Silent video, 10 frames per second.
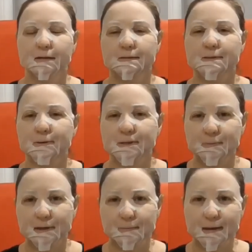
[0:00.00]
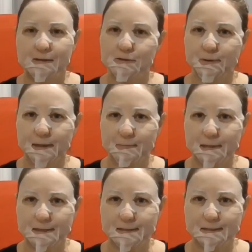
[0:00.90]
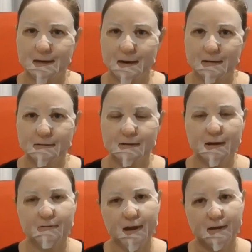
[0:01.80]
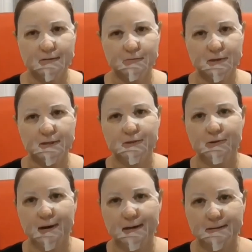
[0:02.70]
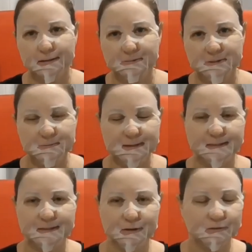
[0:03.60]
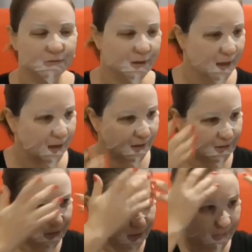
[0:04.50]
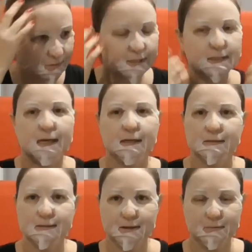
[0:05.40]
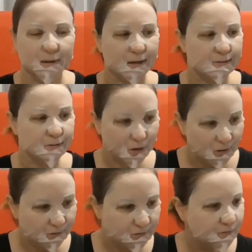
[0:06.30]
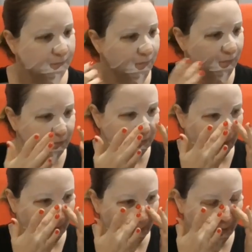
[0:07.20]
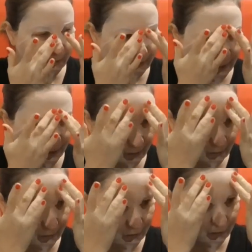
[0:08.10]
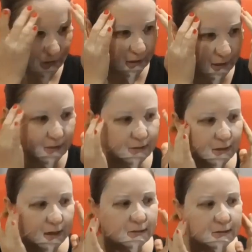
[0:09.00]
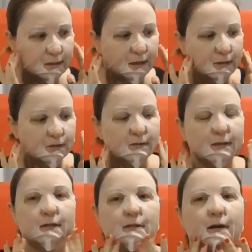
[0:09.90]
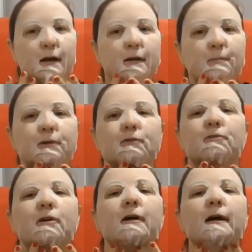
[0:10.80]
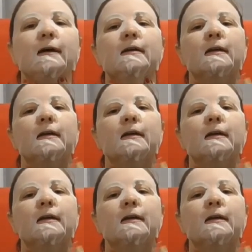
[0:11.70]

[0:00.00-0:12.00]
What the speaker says: So it's been about 20 minutes now and I've had some nice quiet time to myself. It's time to take the sheet mask off. You can tell usually it starts to get just that tiny bit dry,